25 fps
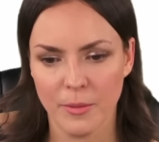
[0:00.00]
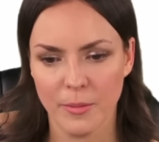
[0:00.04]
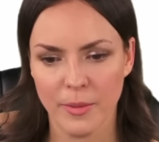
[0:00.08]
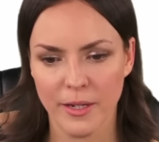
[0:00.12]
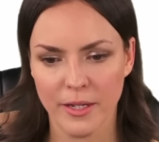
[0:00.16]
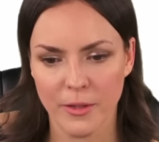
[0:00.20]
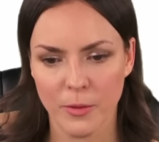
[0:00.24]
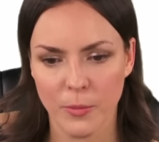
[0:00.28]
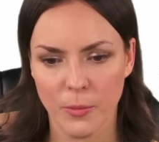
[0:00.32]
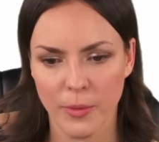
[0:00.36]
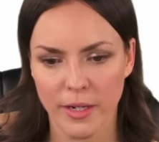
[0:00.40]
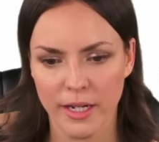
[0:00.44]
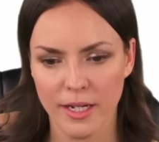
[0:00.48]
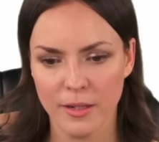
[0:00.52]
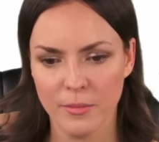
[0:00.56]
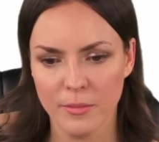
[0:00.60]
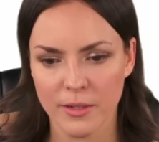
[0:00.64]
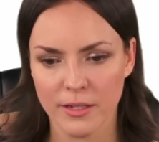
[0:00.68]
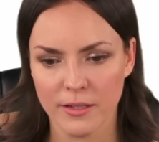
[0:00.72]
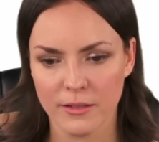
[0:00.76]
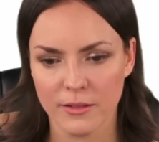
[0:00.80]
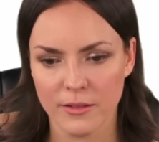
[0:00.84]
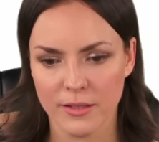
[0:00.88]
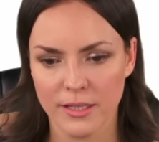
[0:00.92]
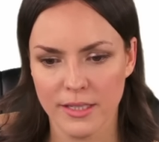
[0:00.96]
by the way,
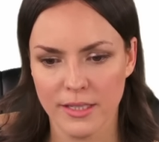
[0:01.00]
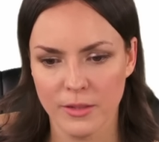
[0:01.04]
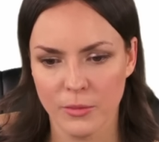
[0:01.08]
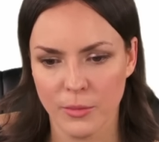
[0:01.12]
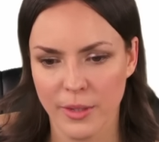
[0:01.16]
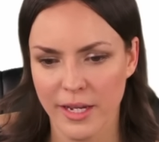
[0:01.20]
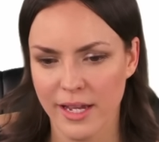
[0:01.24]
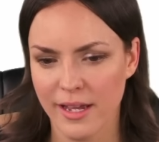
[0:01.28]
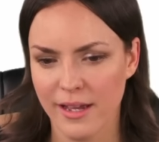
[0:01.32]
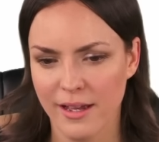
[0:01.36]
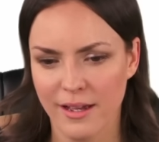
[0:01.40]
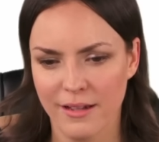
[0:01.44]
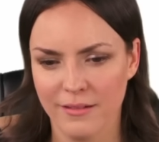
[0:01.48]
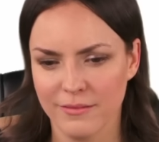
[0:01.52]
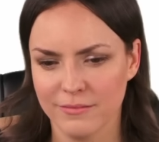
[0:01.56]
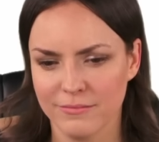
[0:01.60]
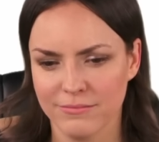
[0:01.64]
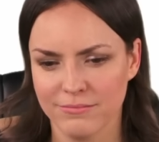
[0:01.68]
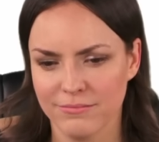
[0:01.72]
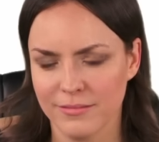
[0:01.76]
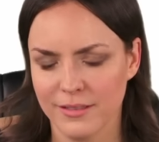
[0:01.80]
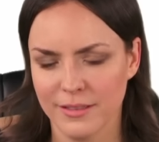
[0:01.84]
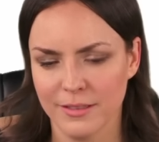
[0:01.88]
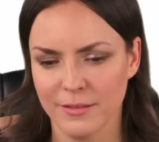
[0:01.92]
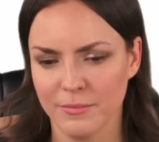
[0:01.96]
because here we
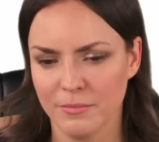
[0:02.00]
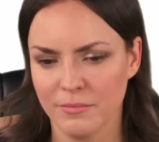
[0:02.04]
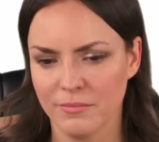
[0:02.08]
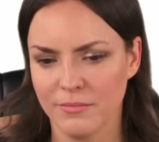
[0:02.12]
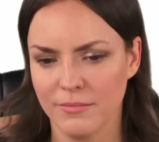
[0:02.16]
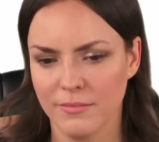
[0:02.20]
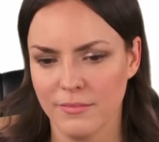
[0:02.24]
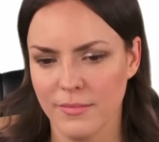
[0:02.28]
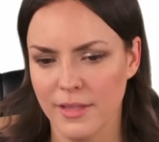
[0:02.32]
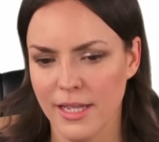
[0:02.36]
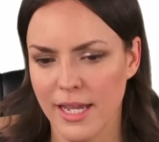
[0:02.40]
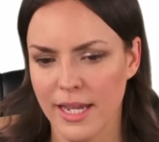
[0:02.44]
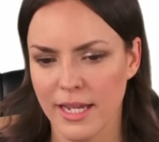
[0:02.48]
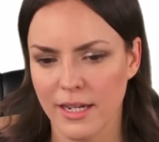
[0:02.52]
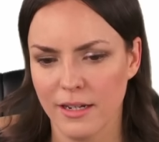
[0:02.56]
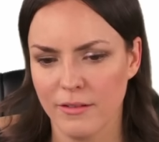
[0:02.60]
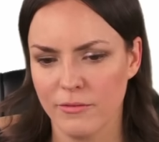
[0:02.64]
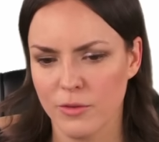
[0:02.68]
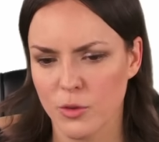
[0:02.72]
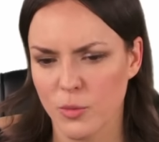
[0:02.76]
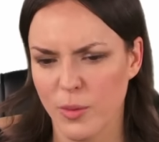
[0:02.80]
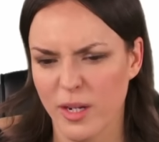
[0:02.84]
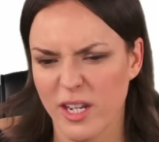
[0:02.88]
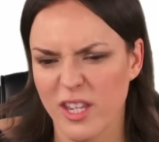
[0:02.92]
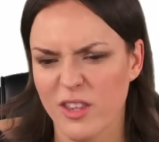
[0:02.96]
have
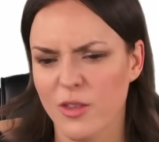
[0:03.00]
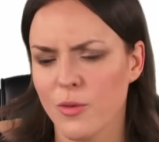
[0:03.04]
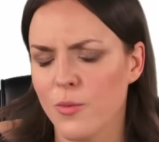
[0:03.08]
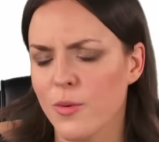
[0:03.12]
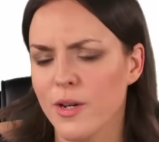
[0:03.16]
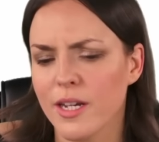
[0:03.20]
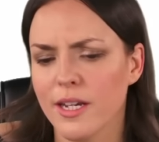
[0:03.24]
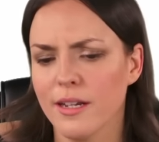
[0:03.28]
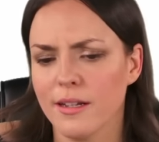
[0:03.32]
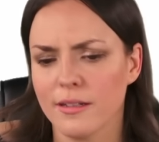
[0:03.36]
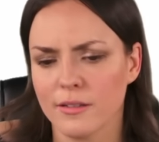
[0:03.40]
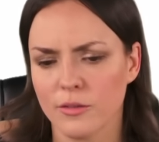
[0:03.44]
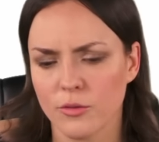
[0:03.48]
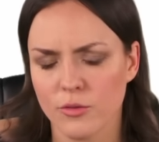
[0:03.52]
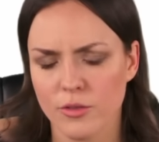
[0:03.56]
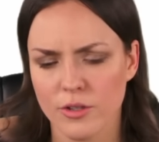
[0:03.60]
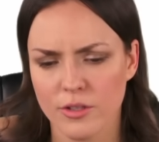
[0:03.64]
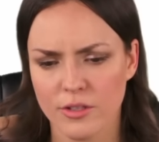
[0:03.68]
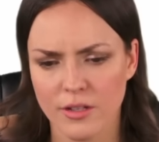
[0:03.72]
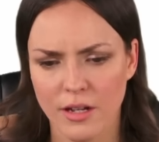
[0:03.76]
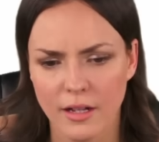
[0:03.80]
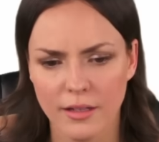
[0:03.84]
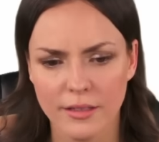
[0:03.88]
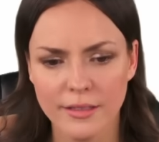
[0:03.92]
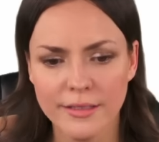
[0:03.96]
negative 23 as a
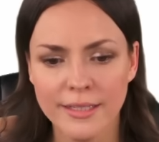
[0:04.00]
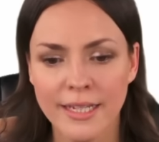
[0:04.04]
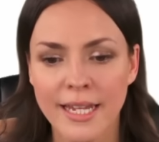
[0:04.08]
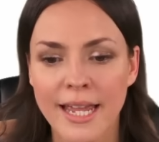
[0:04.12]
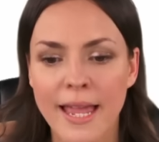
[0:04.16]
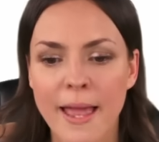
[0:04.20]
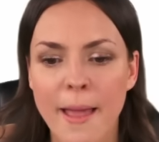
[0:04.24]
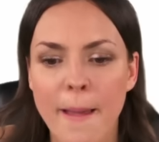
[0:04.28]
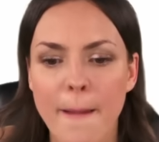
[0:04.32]
result.